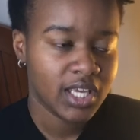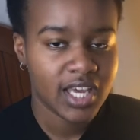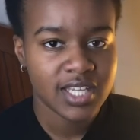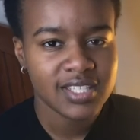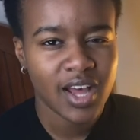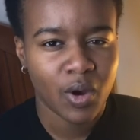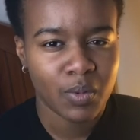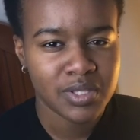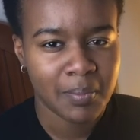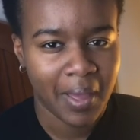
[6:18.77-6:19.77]
And it's not
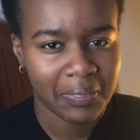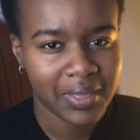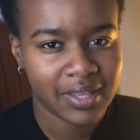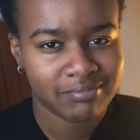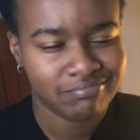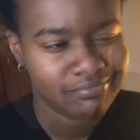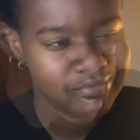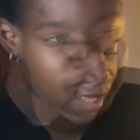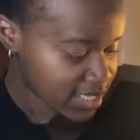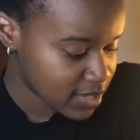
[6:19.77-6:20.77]
always a bad thing. Next
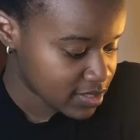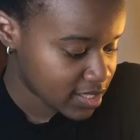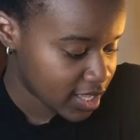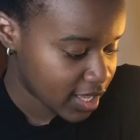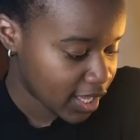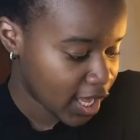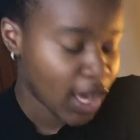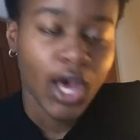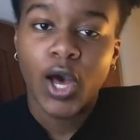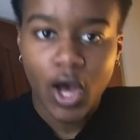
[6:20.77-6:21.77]
lesson I'll say
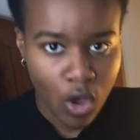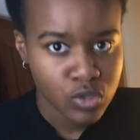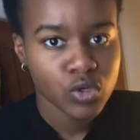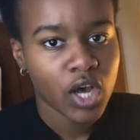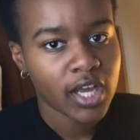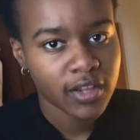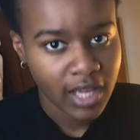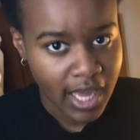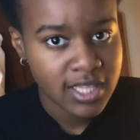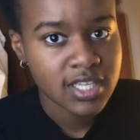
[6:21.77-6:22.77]
also kind of
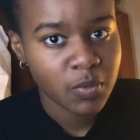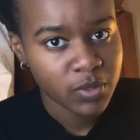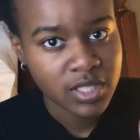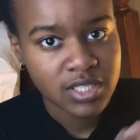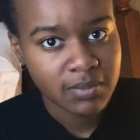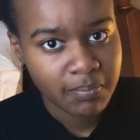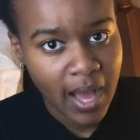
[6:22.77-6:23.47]
lines up with these